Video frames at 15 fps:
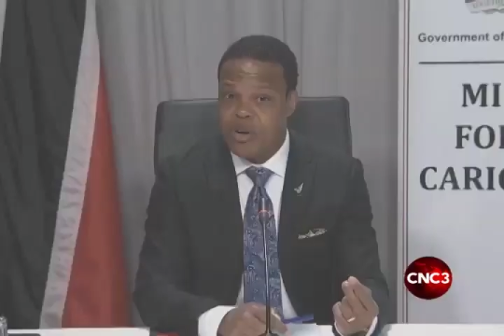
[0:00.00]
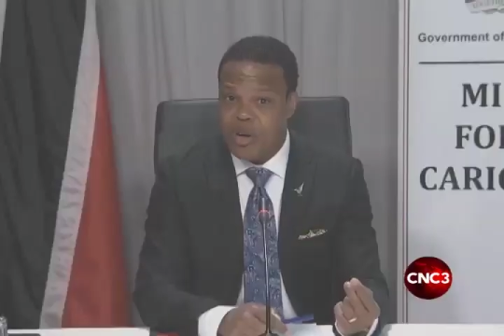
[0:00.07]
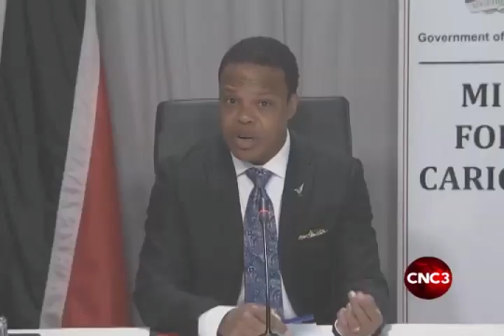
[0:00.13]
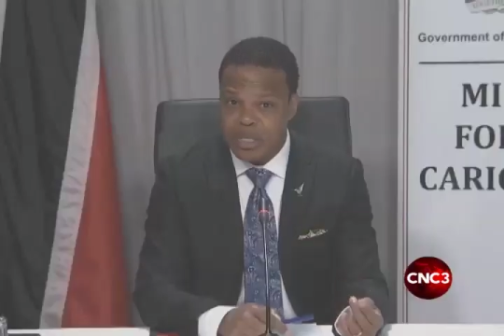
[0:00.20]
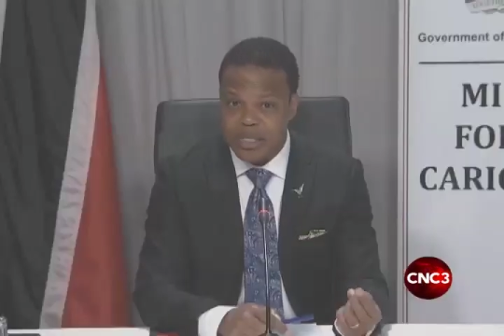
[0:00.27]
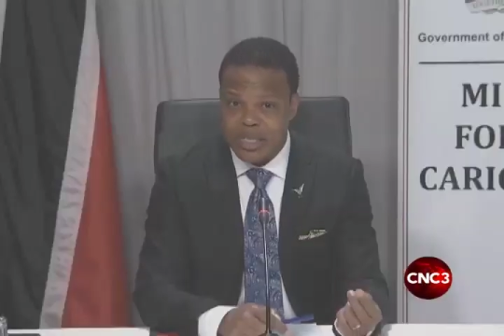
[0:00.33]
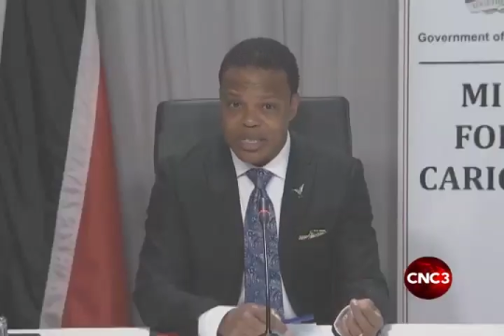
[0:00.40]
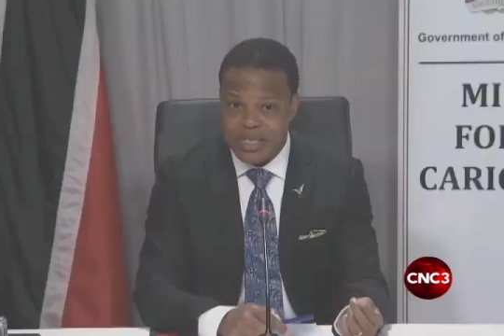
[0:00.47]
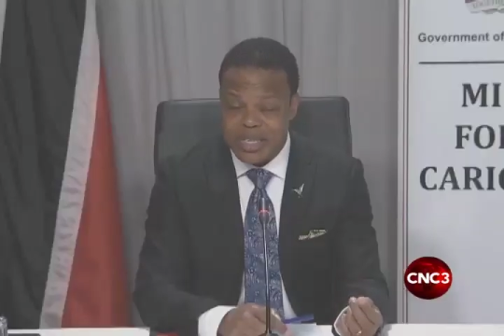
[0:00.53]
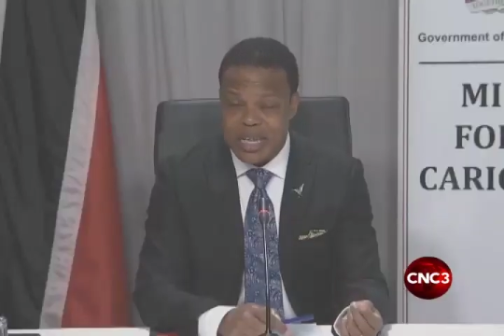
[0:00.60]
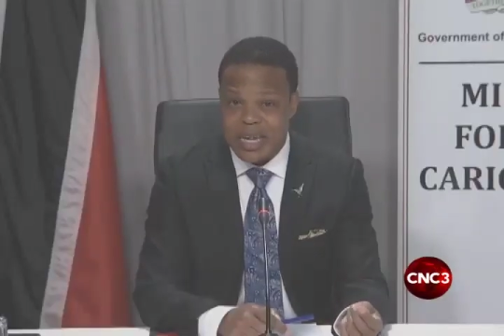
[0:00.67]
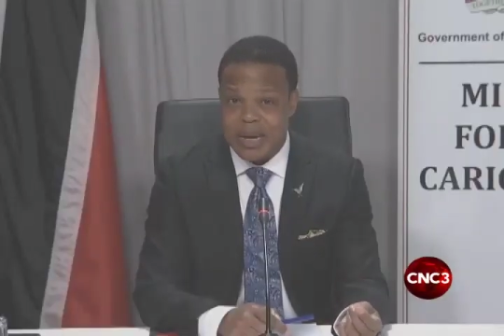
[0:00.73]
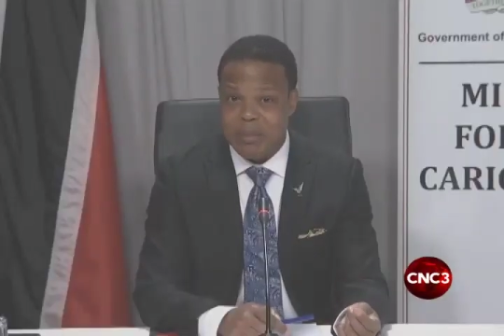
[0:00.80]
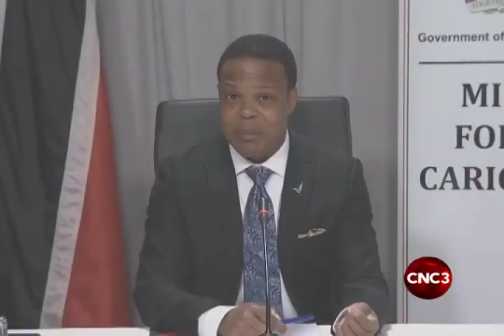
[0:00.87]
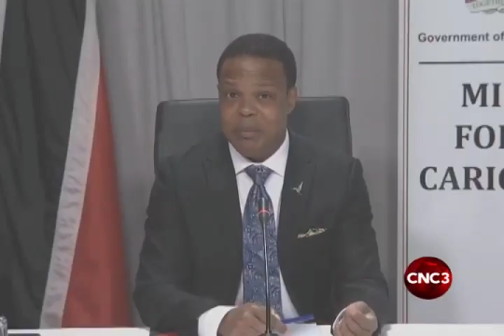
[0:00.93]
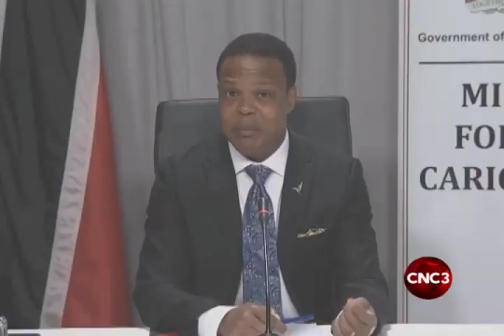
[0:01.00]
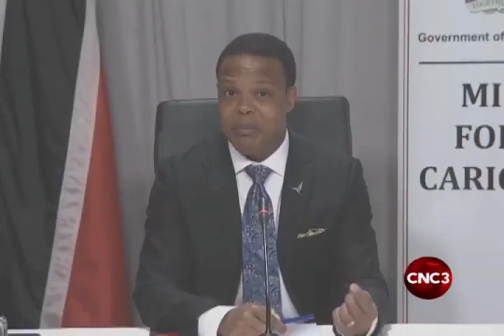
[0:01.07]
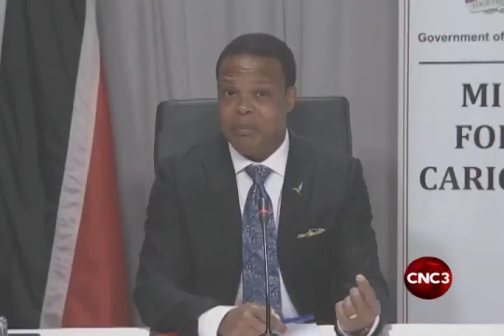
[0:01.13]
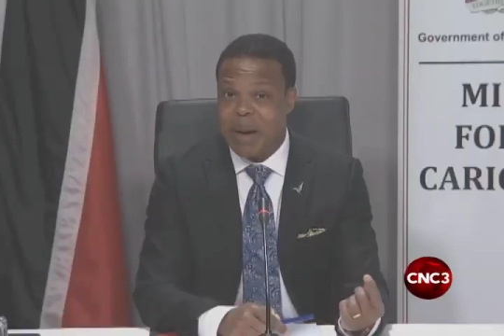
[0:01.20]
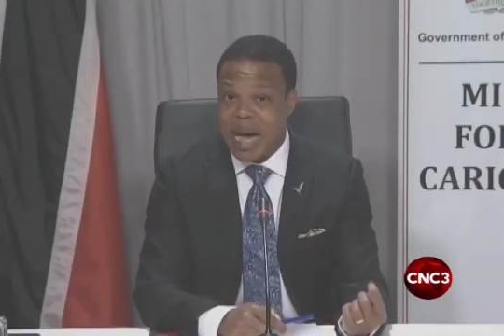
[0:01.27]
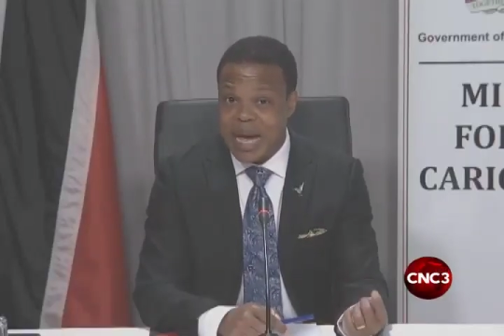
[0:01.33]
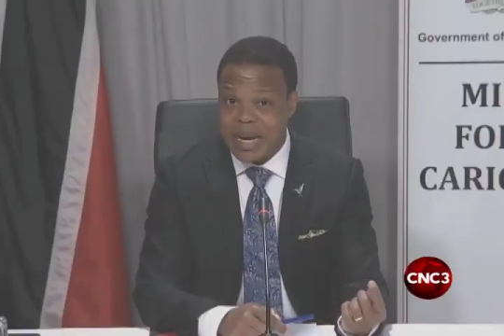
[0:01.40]
Not to take
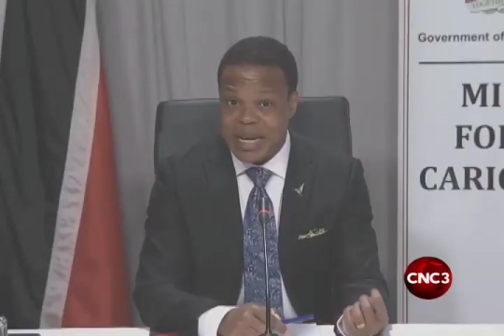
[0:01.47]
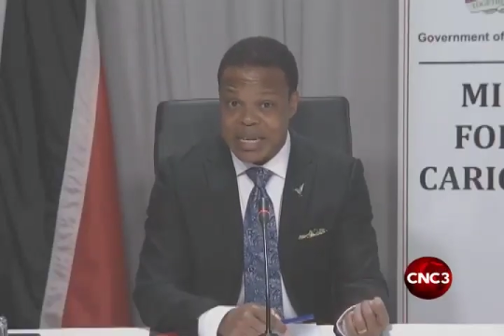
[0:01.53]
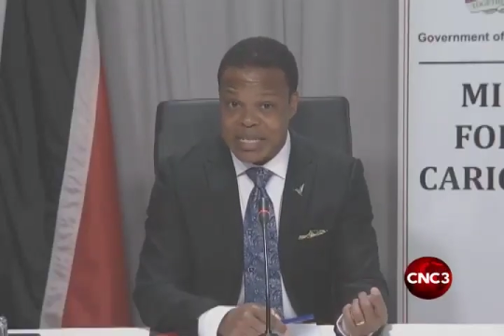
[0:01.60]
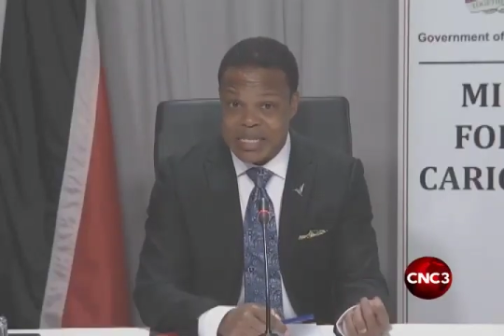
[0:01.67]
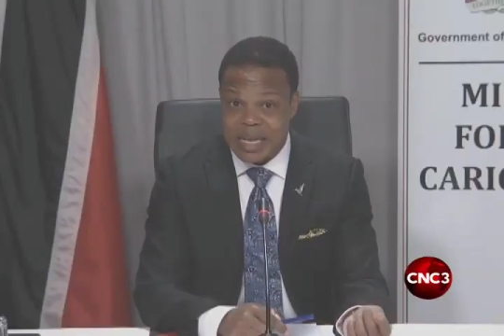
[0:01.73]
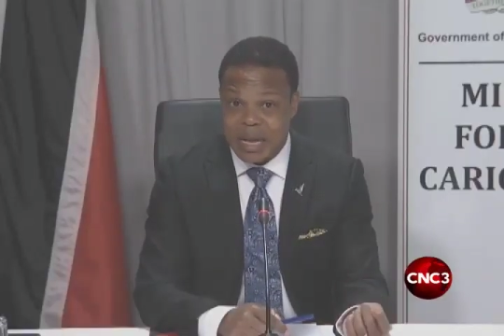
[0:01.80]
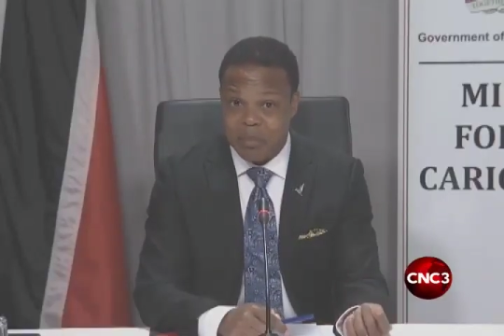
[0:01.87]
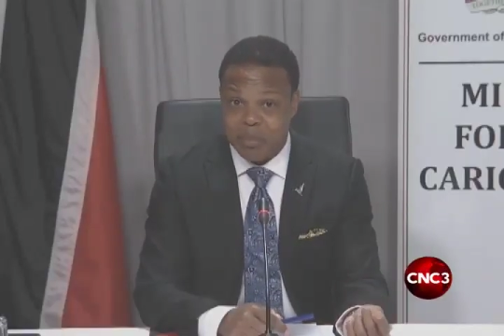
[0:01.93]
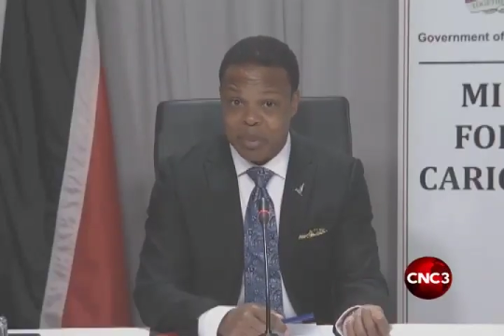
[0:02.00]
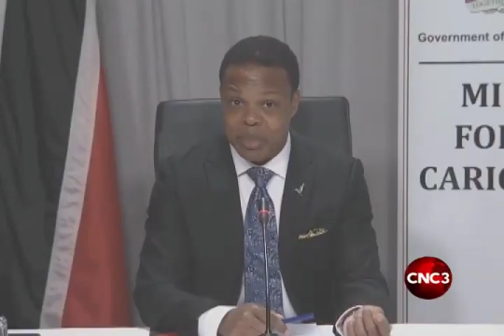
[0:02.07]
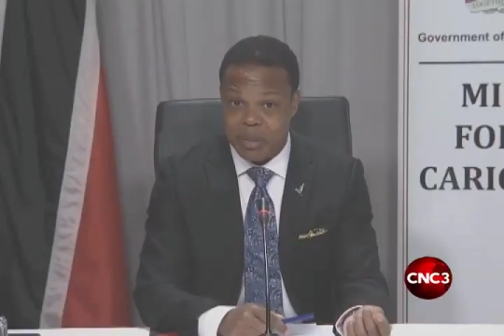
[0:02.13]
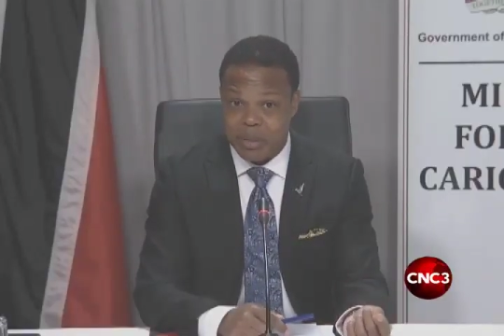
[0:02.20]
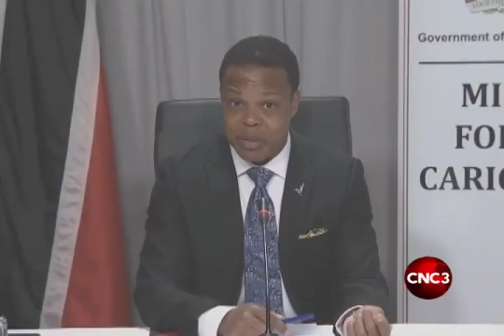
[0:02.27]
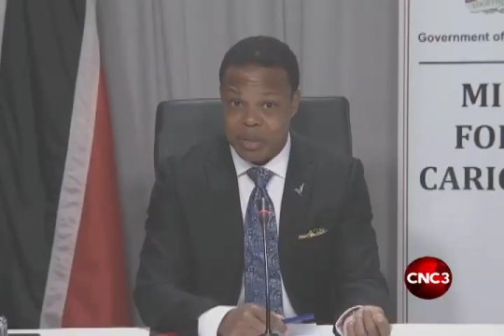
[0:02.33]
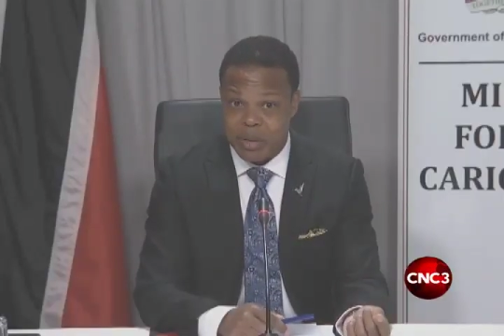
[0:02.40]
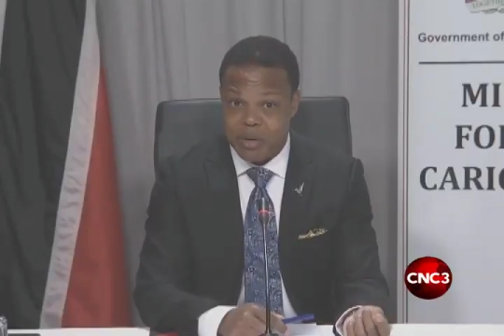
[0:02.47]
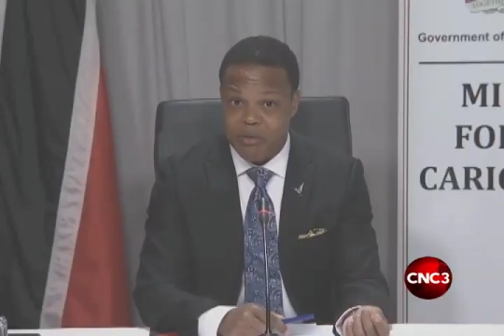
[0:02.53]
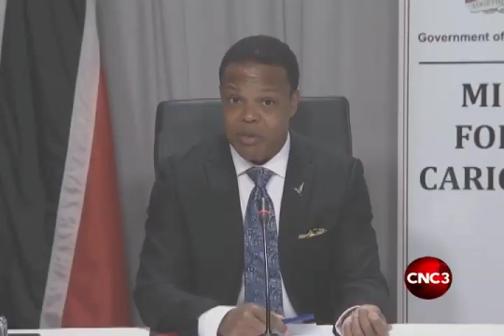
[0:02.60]
bad example